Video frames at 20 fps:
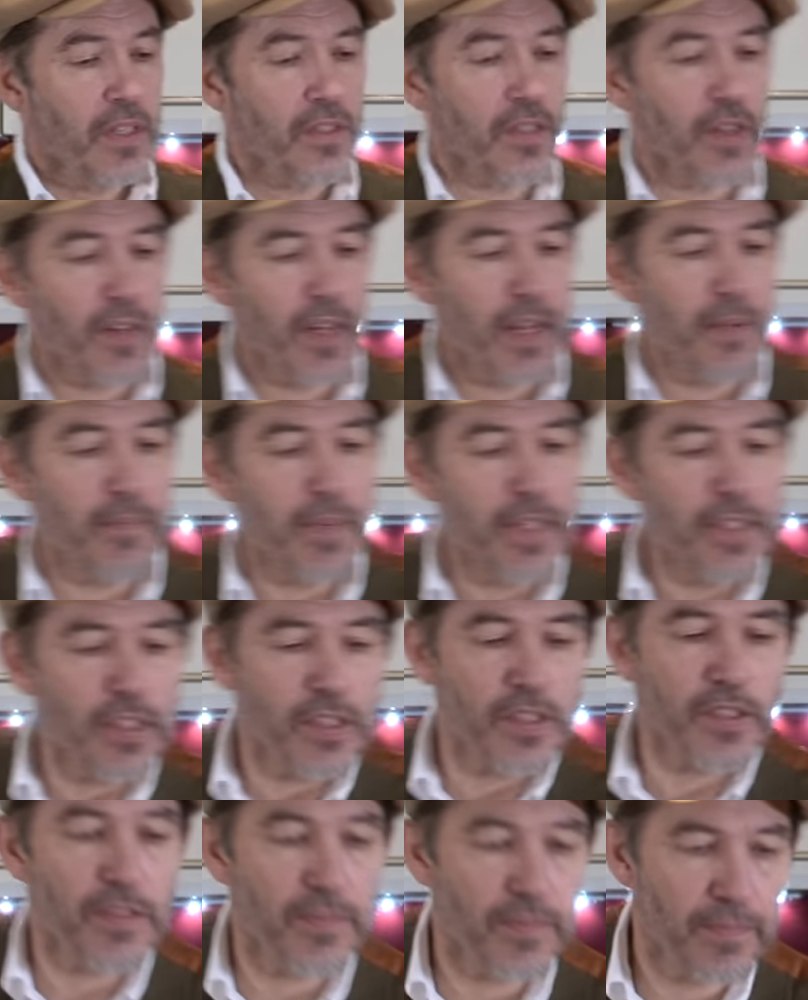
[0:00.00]
So let me
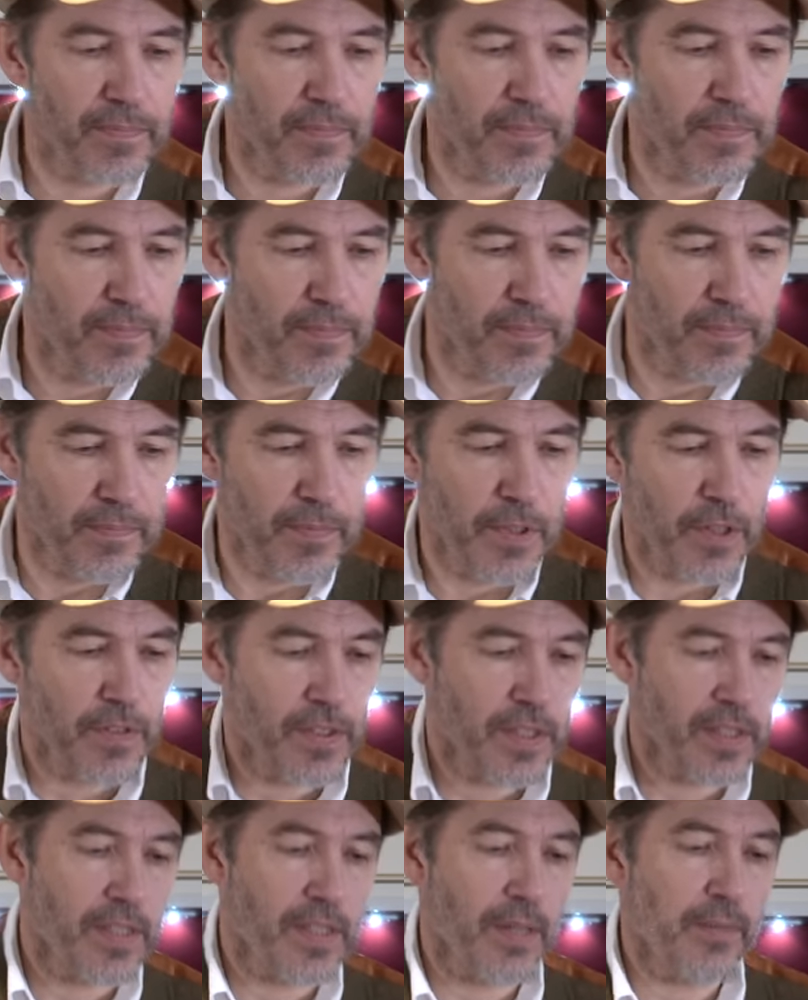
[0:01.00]
just move
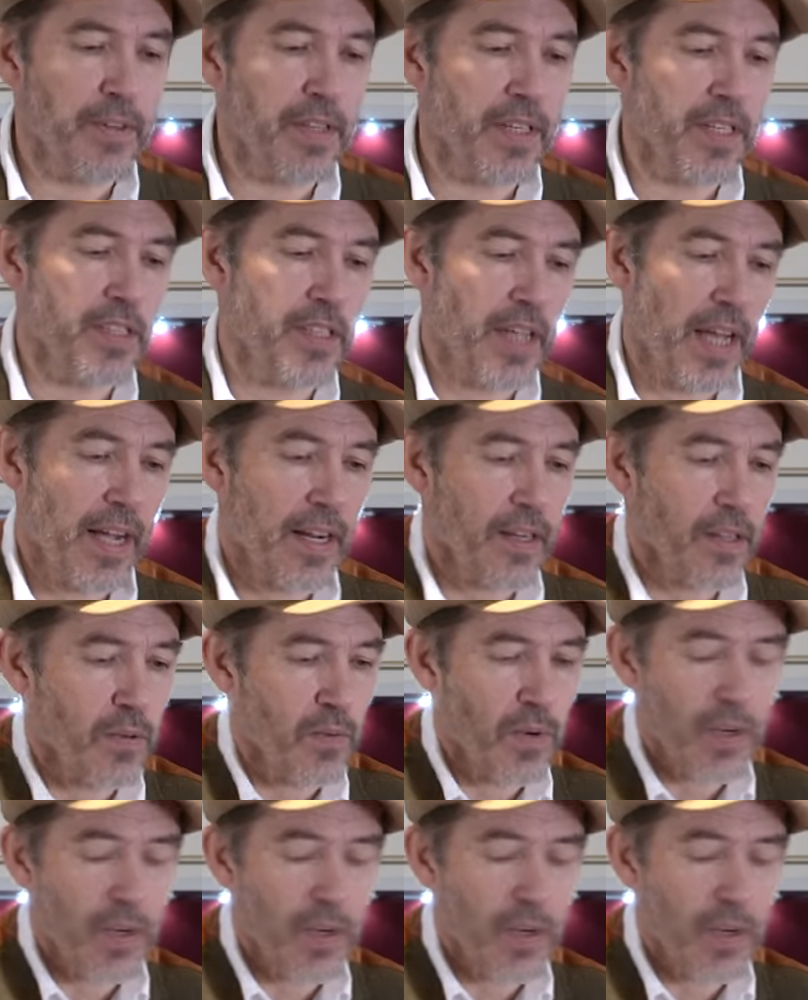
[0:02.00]
some of these out of the